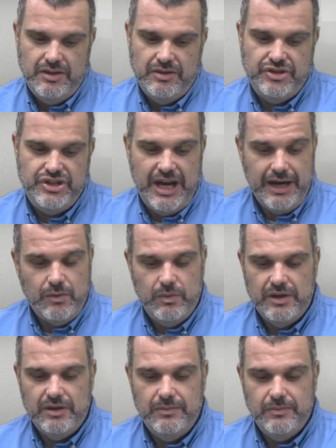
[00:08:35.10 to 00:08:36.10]
Jack
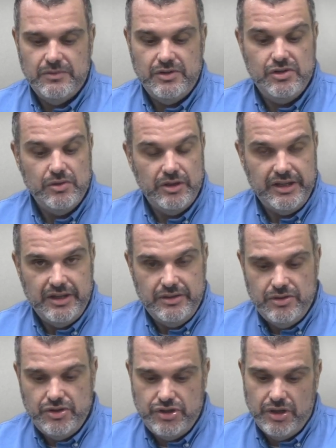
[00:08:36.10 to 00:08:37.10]
Will, Julian,
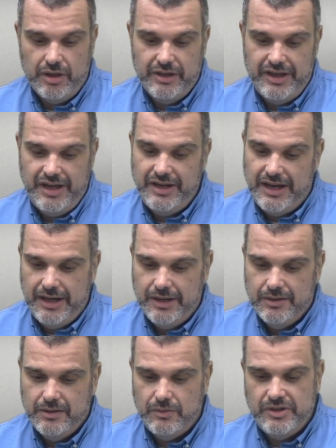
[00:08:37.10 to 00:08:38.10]
Charlotte, and I
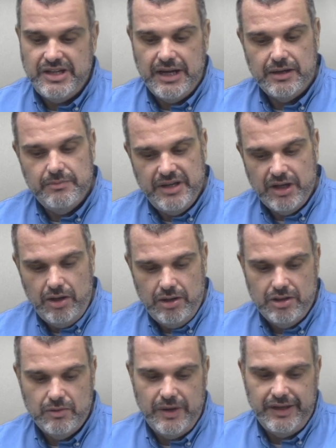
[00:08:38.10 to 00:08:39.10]
went down a big
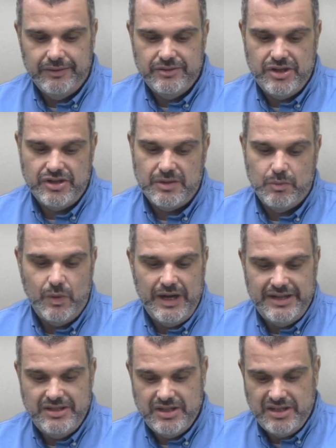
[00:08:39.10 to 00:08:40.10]
hallway to some
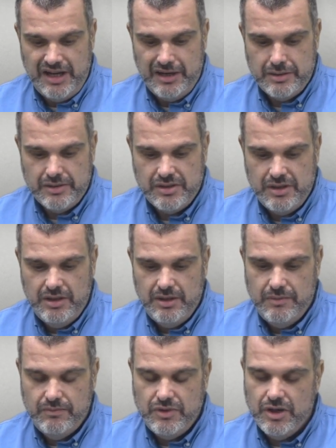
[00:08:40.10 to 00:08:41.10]
wide stairs.
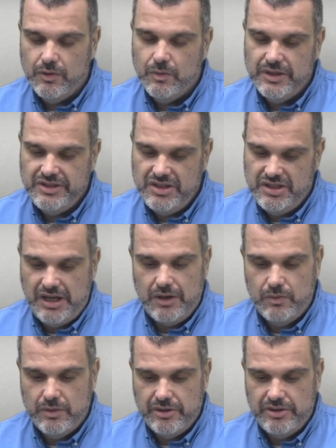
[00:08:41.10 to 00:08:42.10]
No one said a
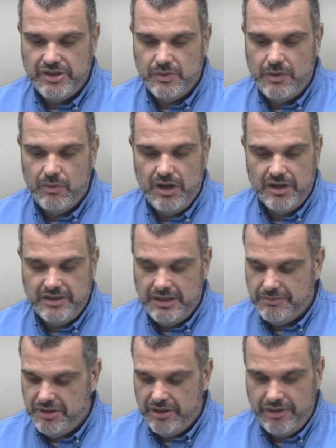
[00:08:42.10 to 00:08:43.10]
word as we walked
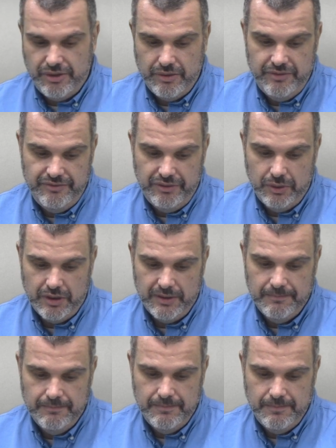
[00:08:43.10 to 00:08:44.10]
up to the 3rd floor.
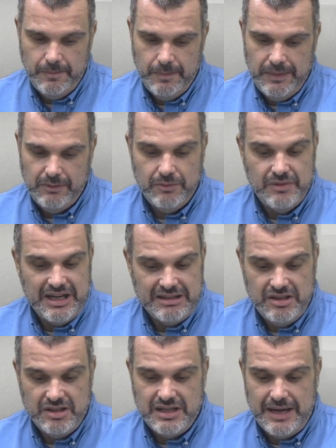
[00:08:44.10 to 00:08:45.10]
When we got
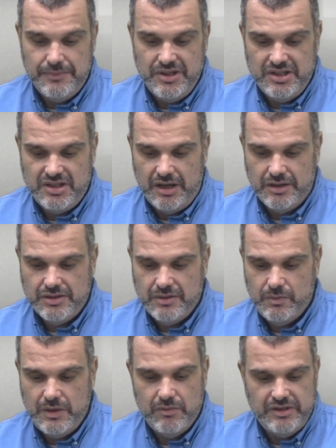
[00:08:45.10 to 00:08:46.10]
to the top of the stairs,
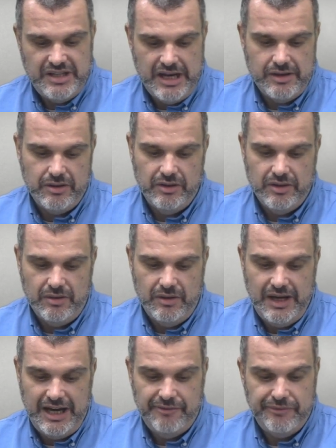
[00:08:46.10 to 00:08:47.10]
we went down a little
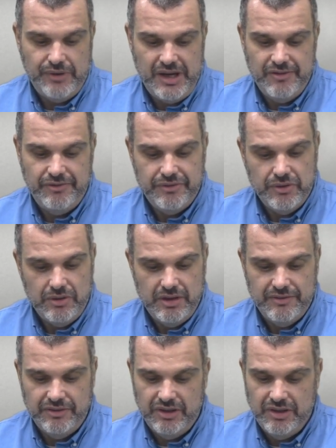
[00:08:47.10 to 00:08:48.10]
hallway full of